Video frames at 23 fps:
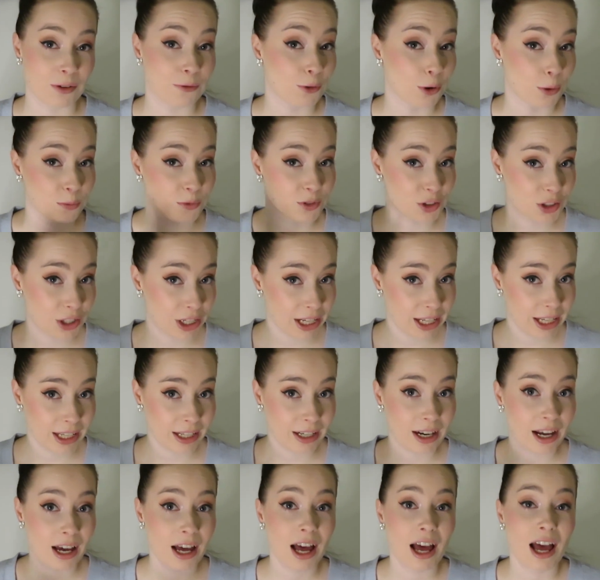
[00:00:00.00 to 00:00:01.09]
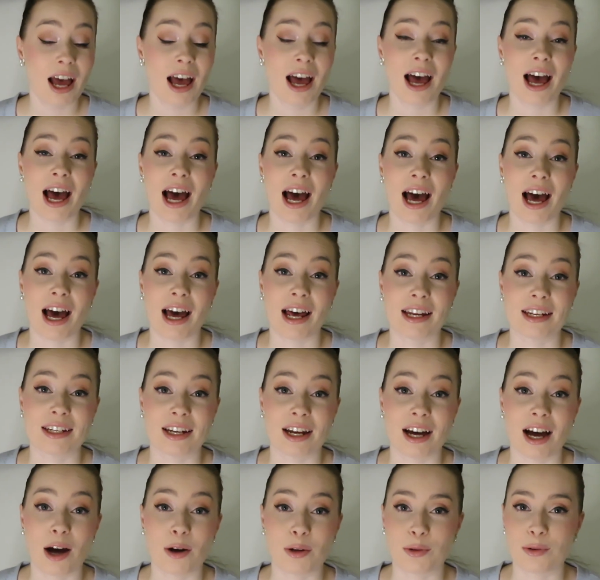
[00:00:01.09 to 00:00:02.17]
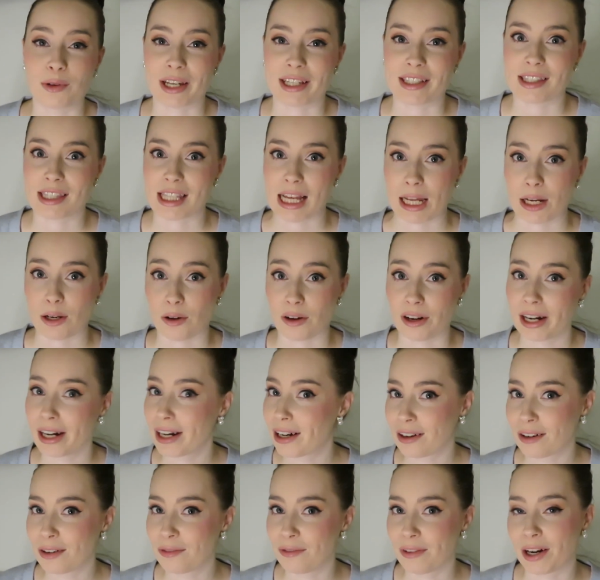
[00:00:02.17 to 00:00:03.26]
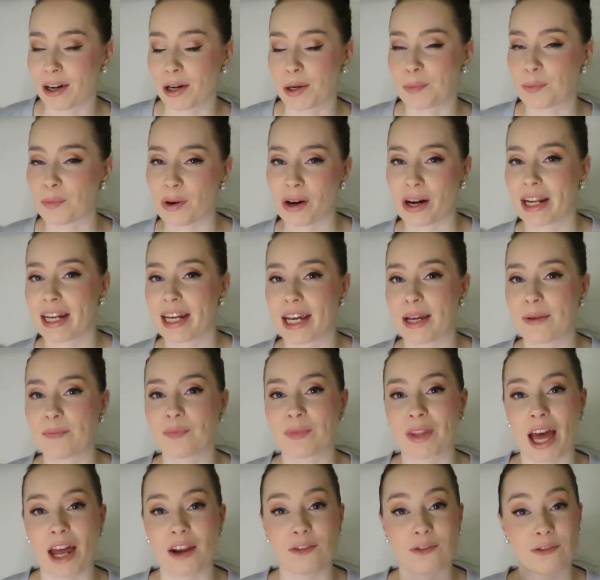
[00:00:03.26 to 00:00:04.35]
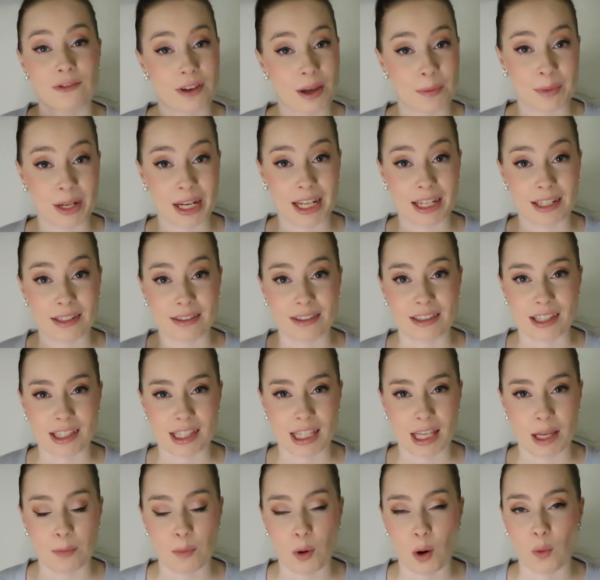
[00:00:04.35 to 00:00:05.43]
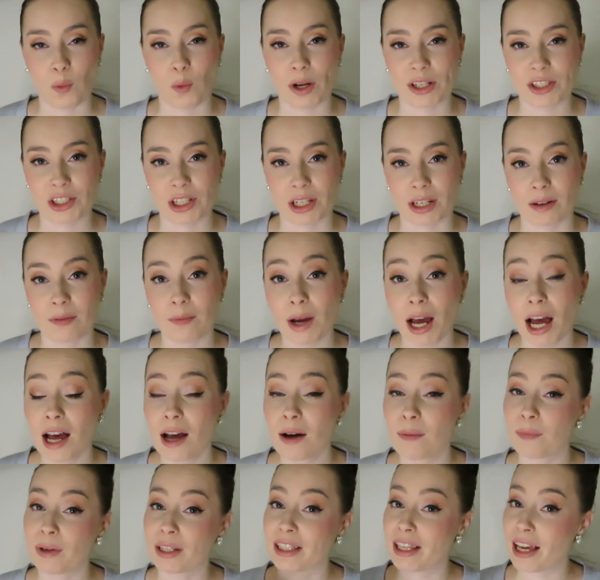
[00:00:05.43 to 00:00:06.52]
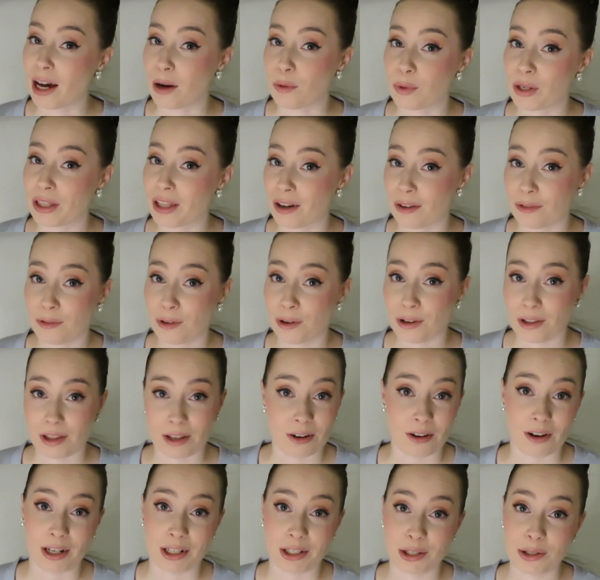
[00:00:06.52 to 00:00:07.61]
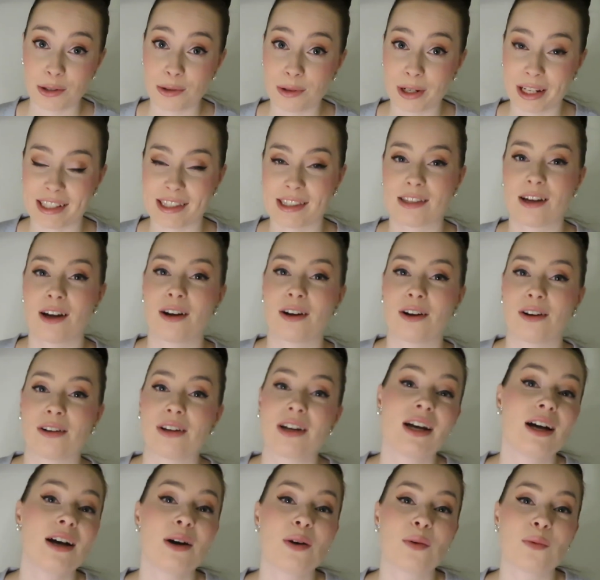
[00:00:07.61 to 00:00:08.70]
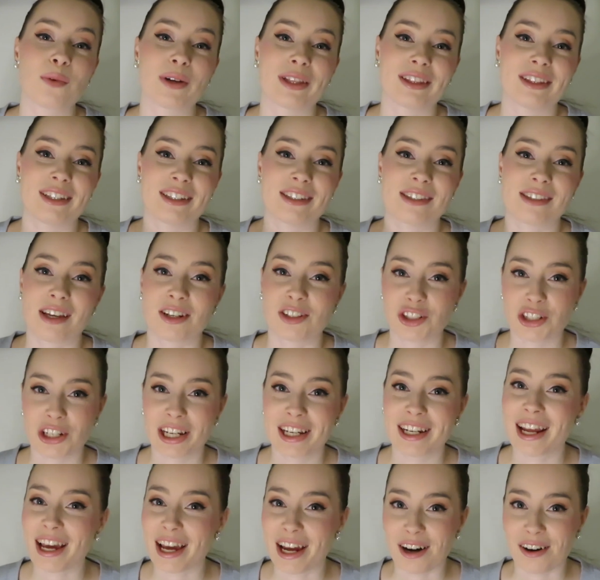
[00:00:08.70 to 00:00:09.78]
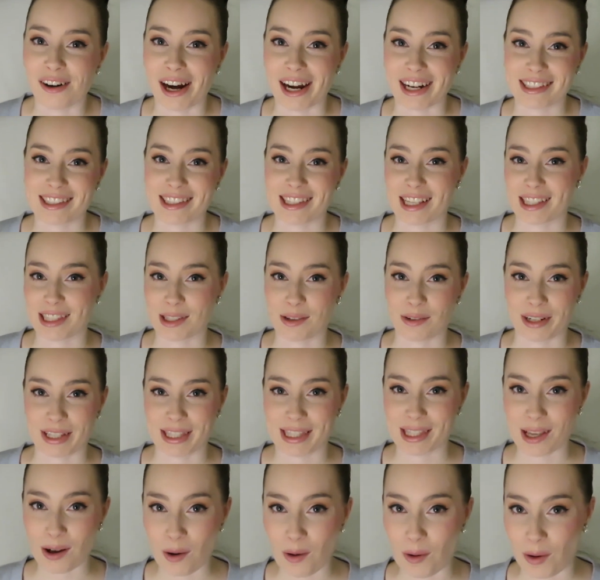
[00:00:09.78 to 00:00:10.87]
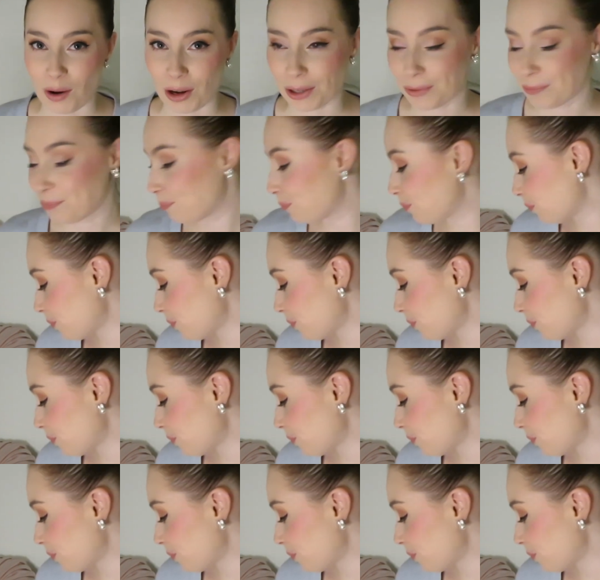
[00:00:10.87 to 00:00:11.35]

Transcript: from Shein and how you can style your hair very pretty and feminine, just keep on watching. But yeah, without further ado, let's start with this Shein hair accessories haul.